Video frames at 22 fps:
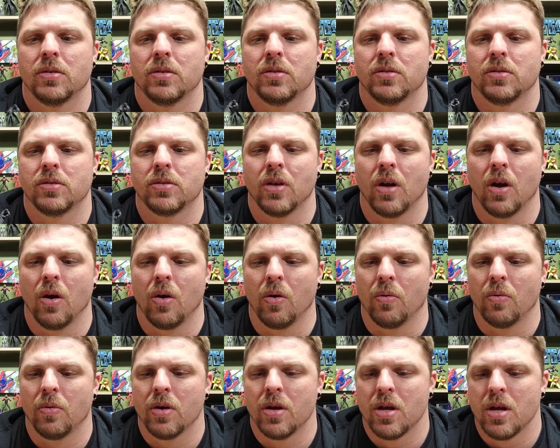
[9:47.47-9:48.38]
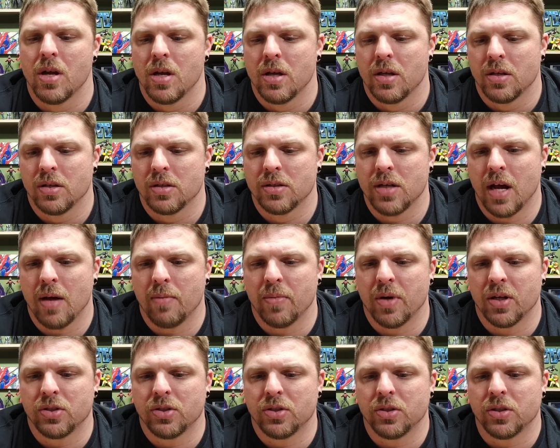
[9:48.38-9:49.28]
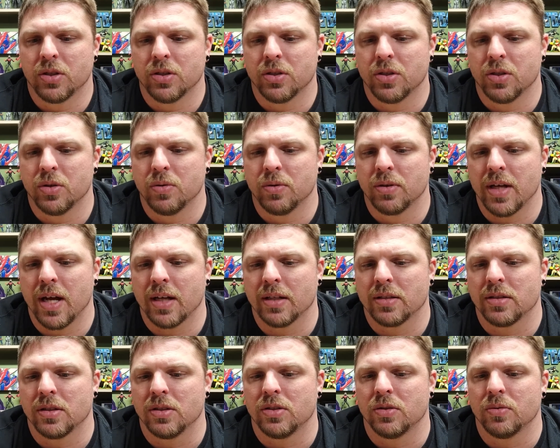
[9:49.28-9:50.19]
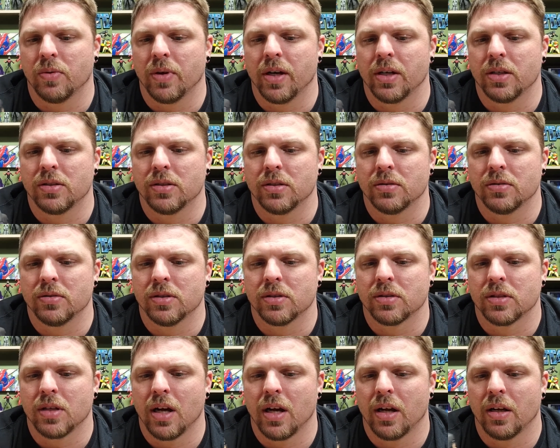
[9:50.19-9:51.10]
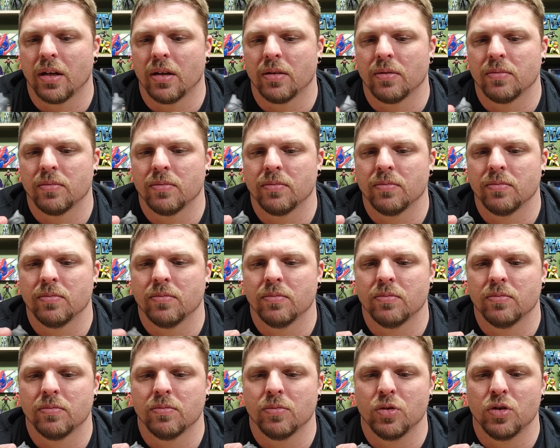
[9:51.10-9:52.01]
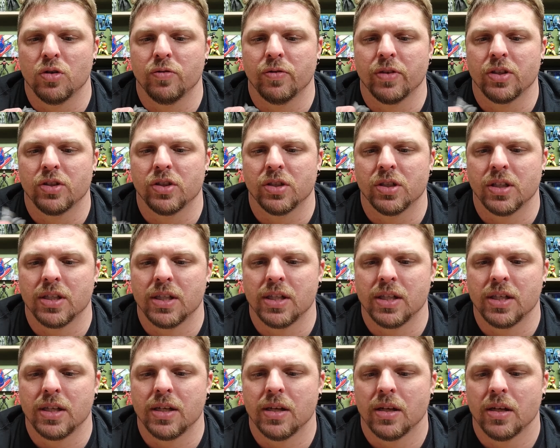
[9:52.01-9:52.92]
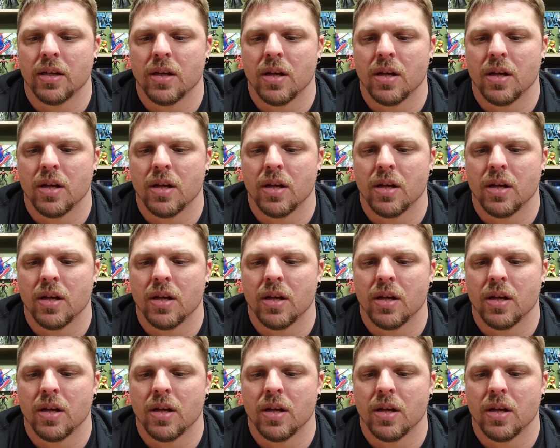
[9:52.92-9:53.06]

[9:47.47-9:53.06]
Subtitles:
So there's not much you can do with that situation. Just kind of move as you need.